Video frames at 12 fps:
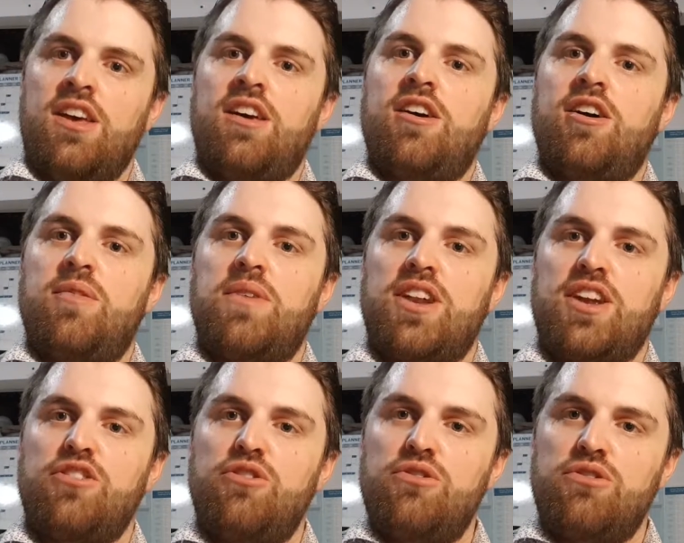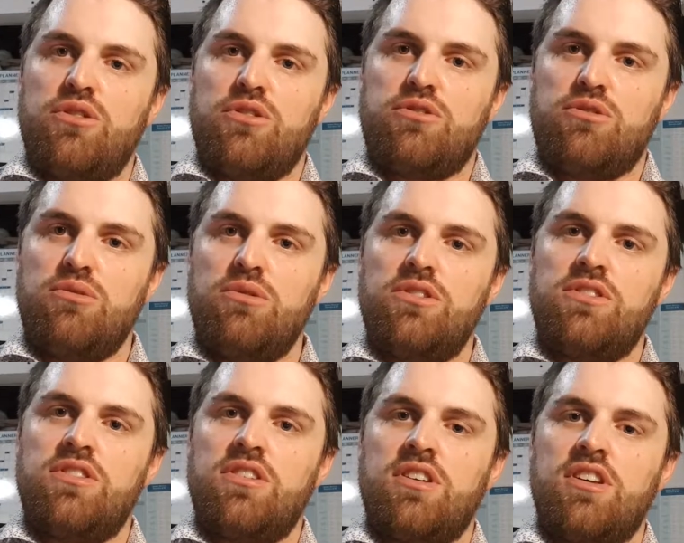and I use those
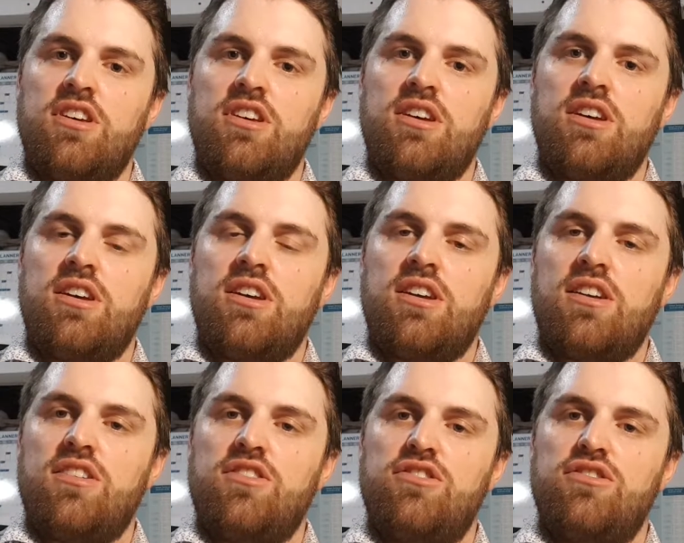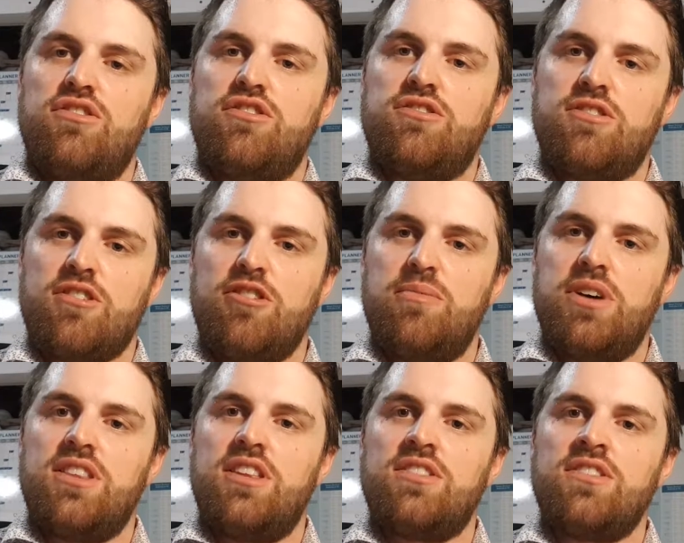tools to
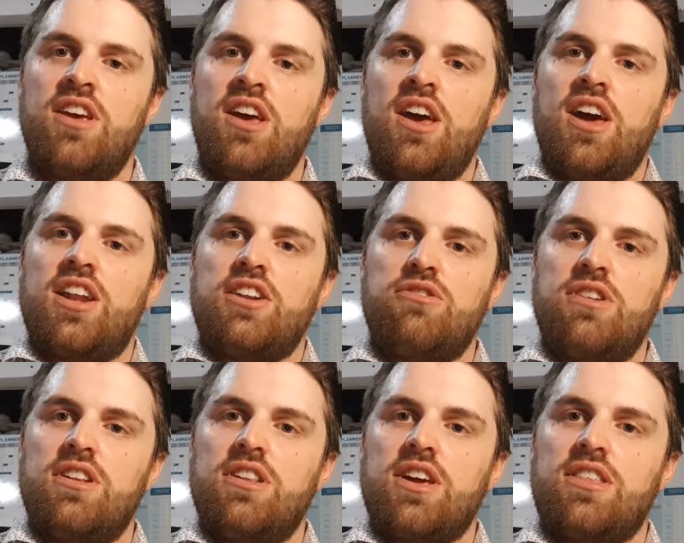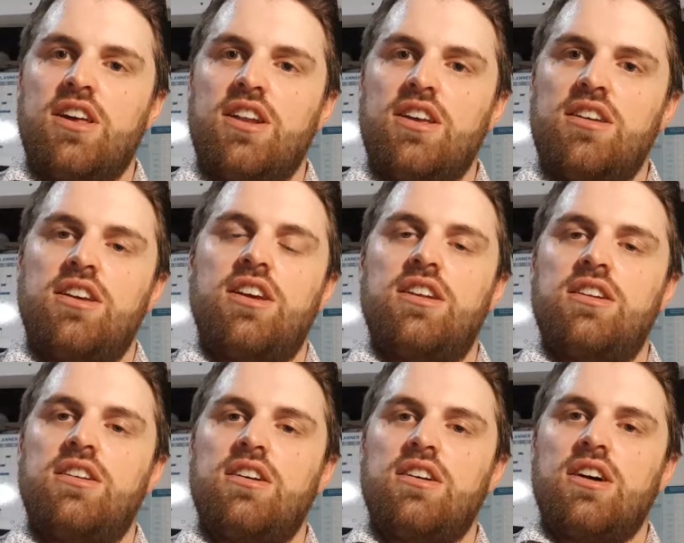combat this, and I treat it like that, and
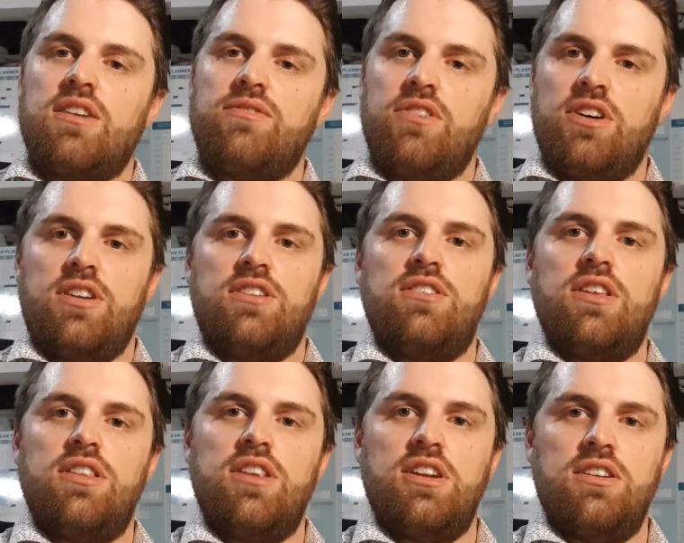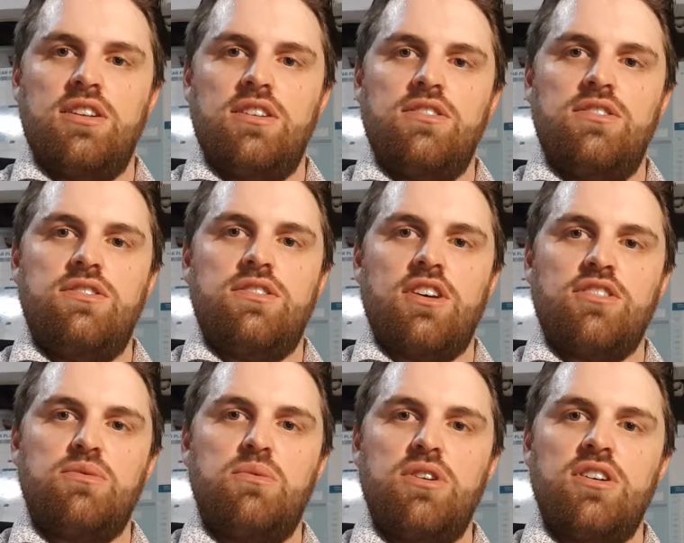I find that
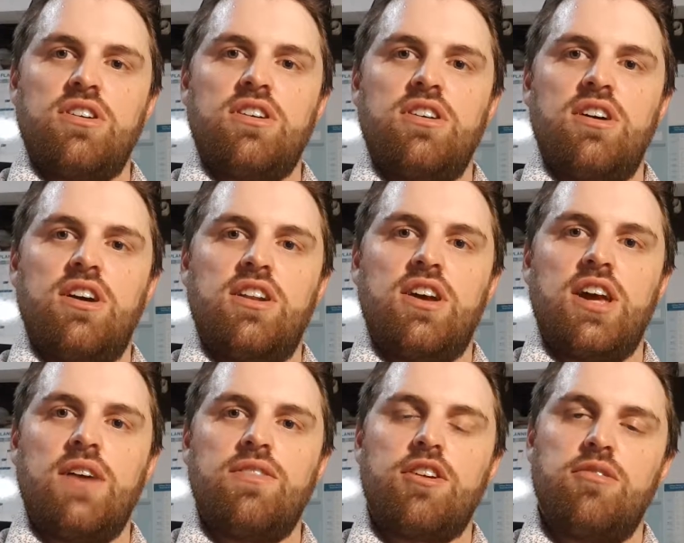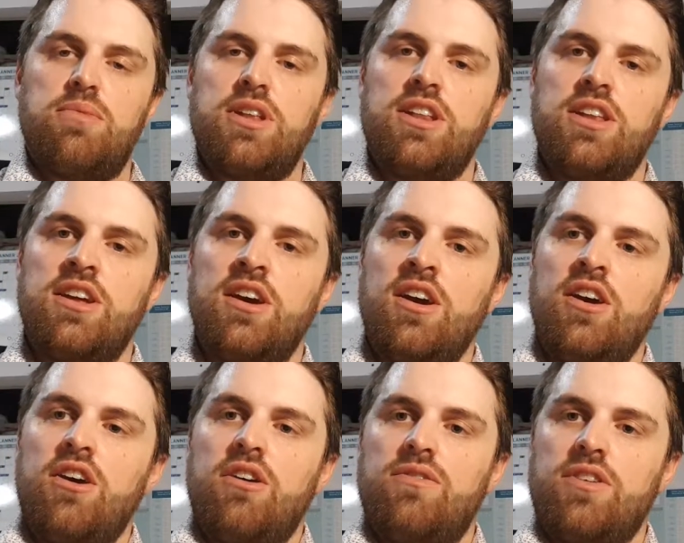does work, and I haven't completely
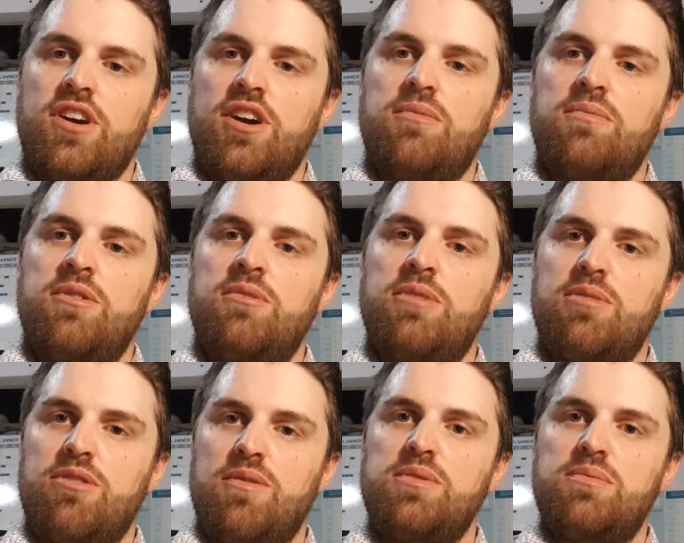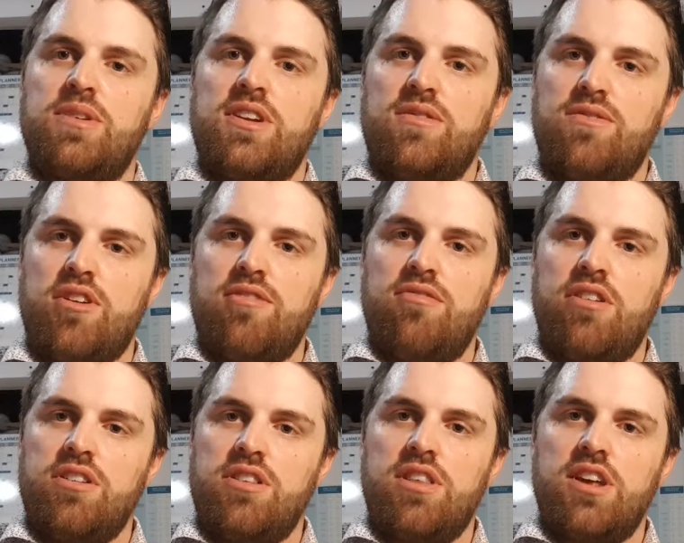overcome my problems, but I
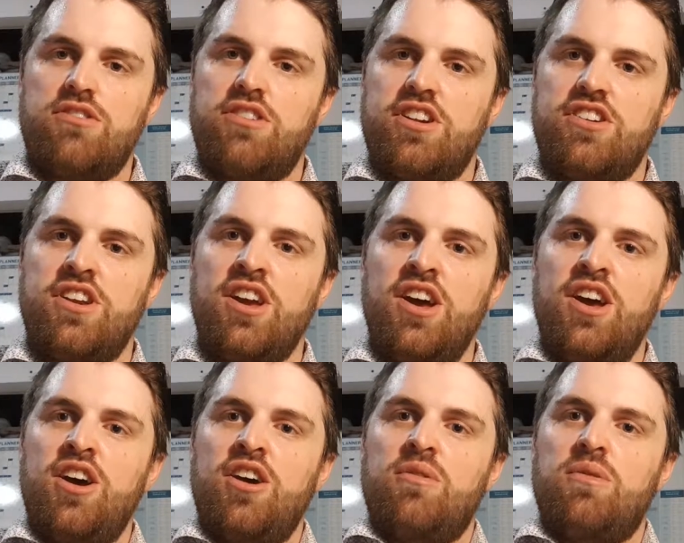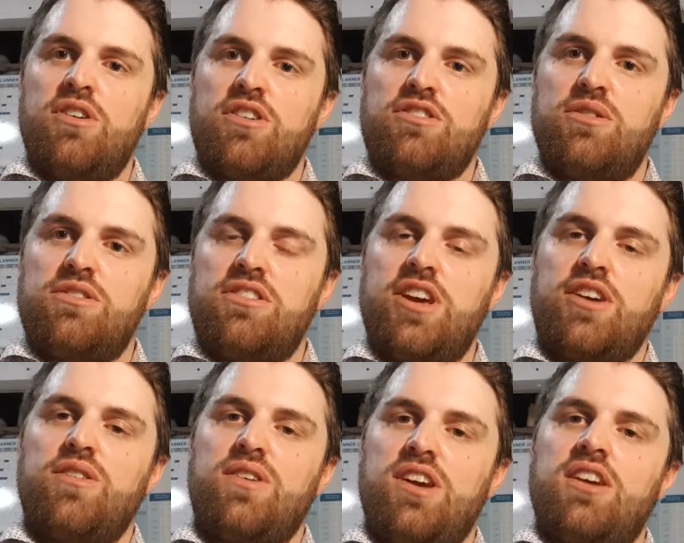find that strategy works. So it's like,
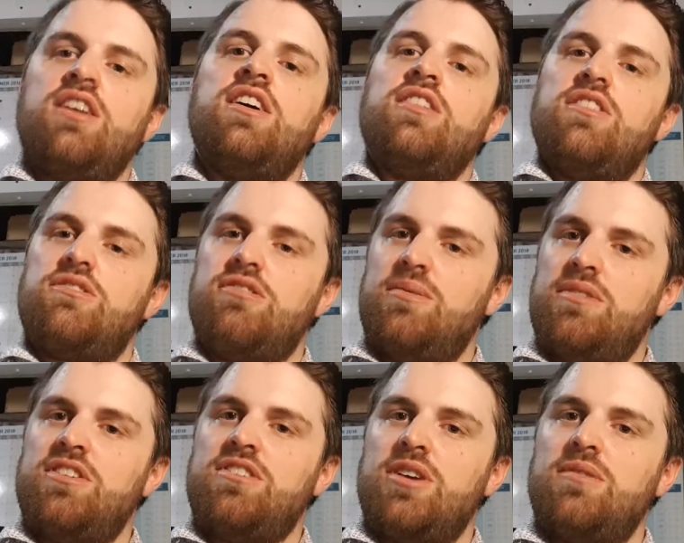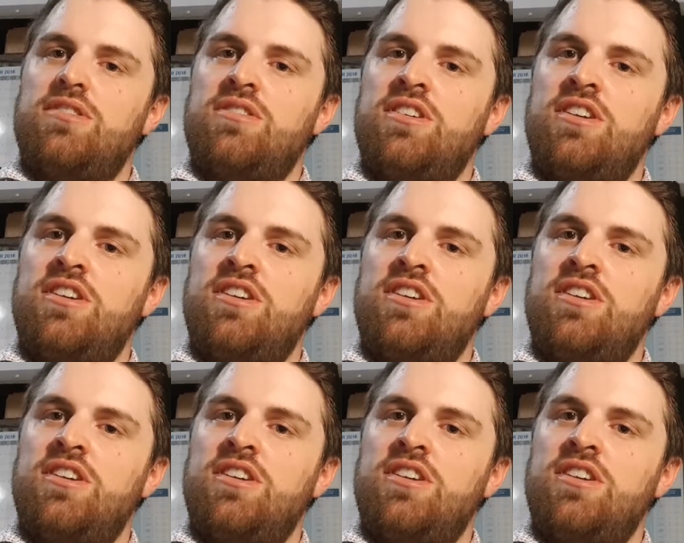okay, this 3-minute timer is